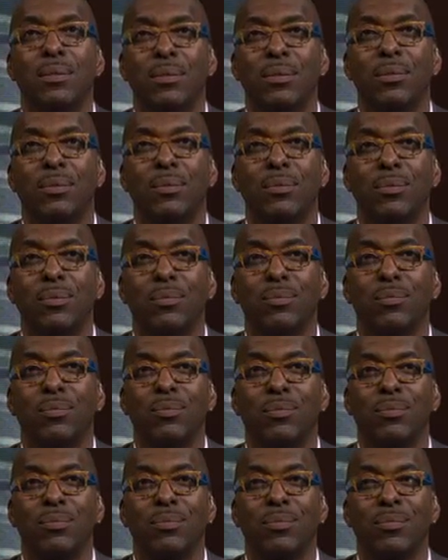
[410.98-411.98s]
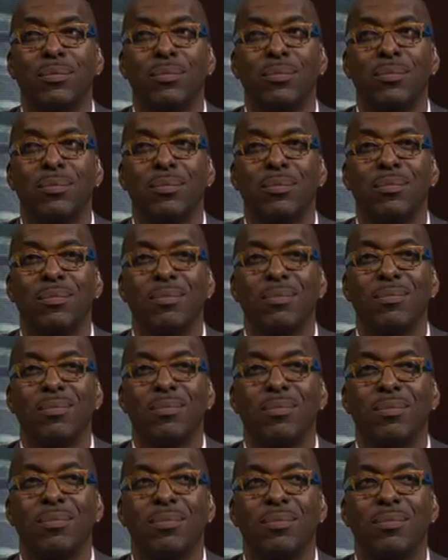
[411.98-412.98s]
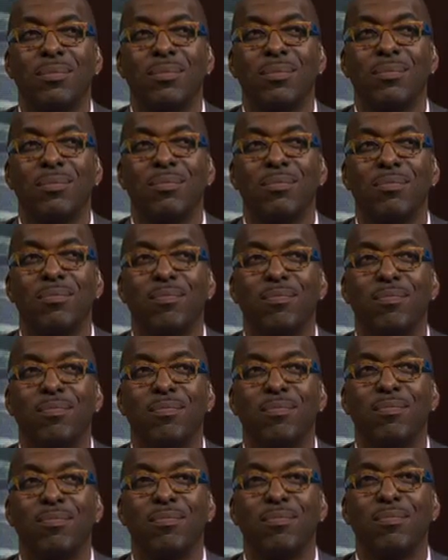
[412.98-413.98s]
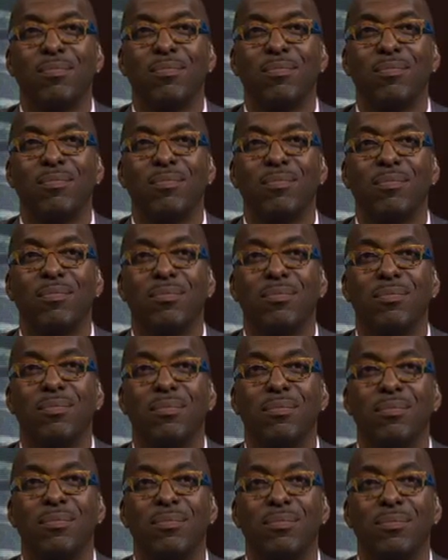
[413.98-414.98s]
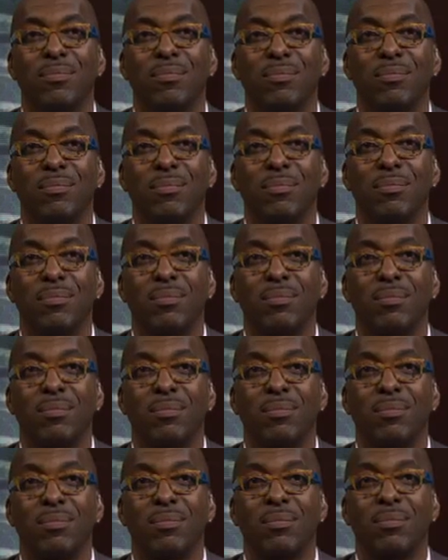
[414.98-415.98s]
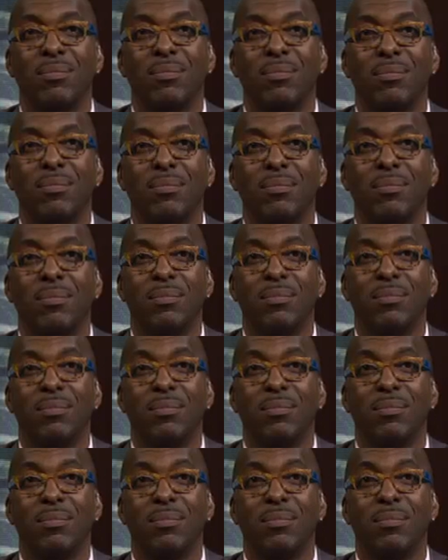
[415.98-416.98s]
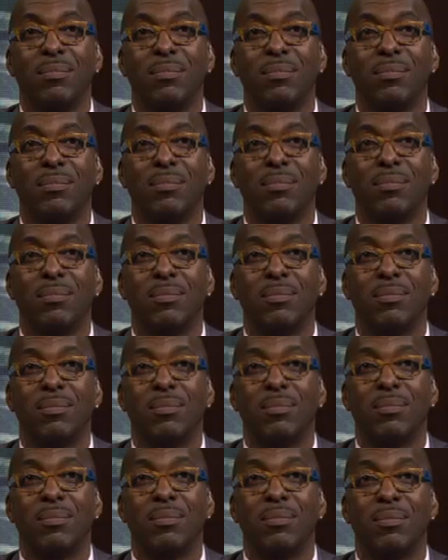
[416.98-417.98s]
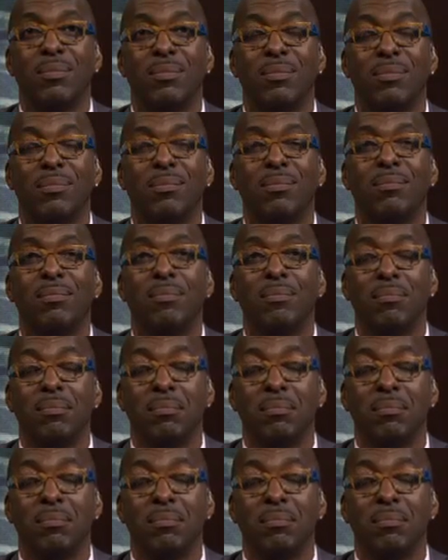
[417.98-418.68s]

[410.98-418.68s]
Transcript: [no speech]